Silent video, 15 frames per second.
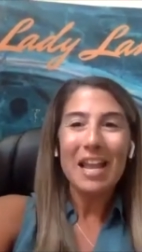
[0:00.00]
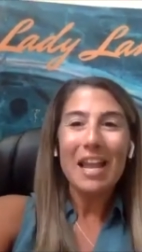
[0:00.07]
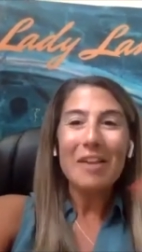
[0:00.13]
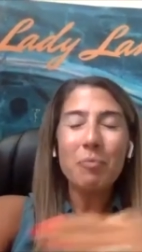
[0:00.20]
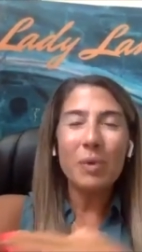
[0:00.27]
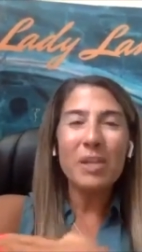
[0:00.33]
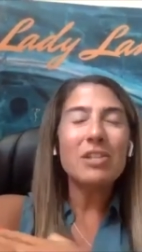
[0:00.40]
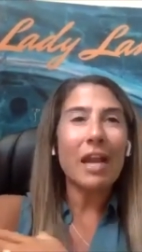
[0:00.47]

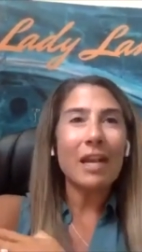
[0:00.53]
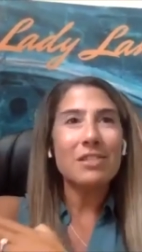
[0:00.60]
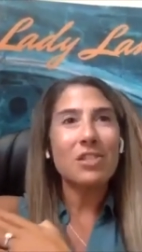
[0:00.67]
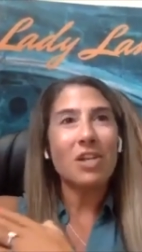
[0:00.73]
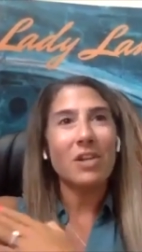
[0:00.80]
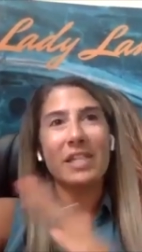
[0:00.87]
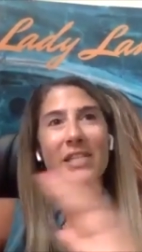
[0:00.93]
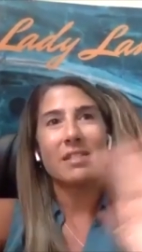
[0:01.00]
we've got to
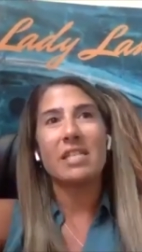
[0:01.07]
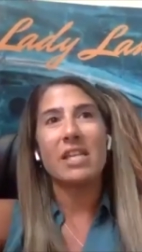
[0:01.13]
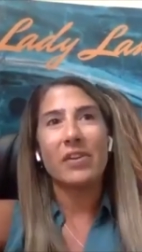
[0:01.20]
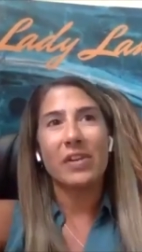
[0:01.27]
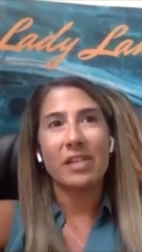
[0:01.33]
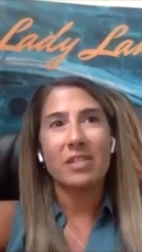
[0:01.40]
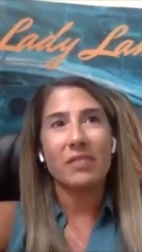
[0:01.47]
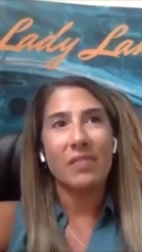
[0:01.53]
start like a
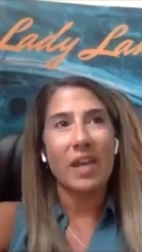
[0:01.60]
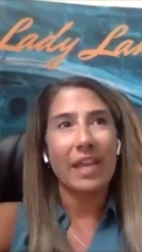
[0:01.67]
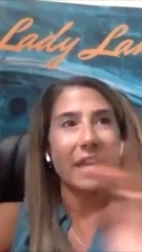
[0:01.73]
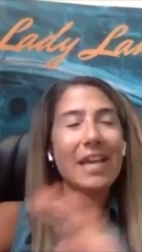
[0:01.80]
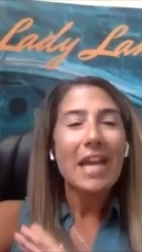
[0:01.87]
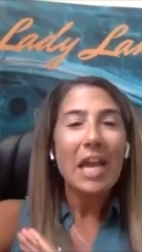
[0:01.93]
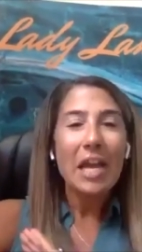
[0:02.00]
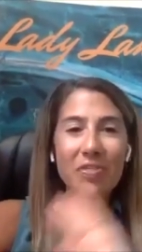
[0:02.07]
series of like
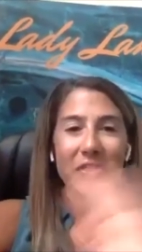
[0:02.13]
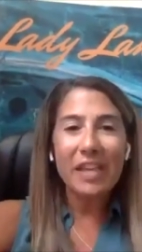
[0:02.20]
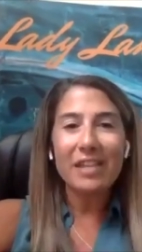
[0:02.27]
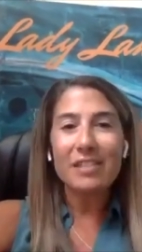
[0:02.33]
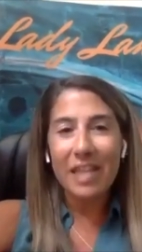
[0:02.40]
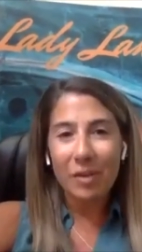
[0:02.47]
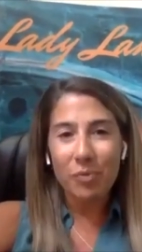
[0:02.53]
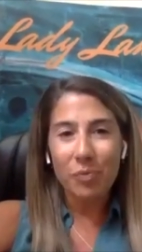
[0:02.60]
things
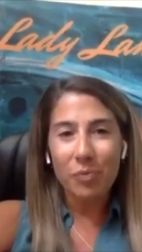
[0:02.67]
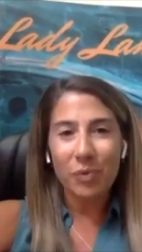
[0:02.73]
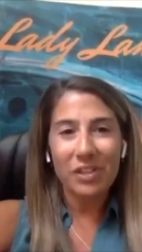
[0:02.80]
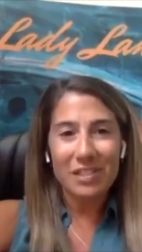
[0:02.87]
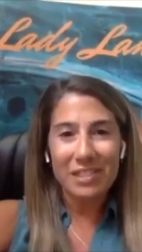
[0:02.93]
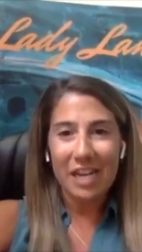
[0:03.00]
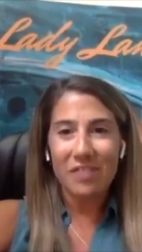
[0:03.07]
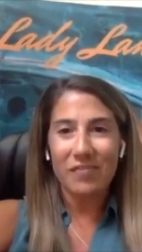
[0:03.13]
that real
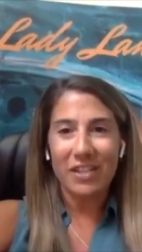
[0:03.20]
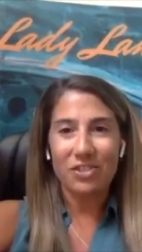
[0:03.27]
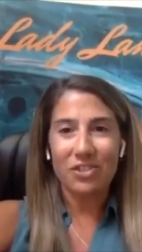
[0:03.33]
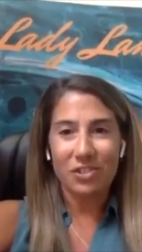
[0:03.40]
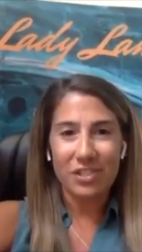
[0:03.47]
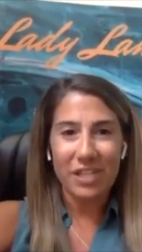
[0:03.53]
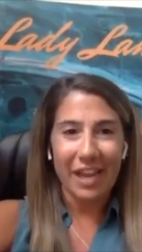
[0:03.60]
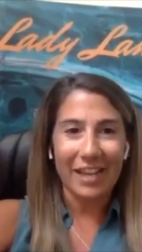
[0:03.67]
estate
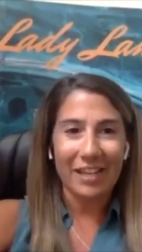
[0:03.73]
investors say.